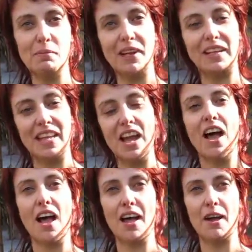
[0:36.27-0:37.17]
But
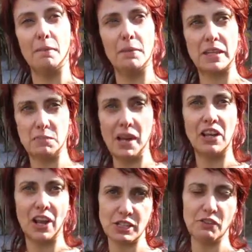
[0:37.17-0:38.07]
um, it's been lots of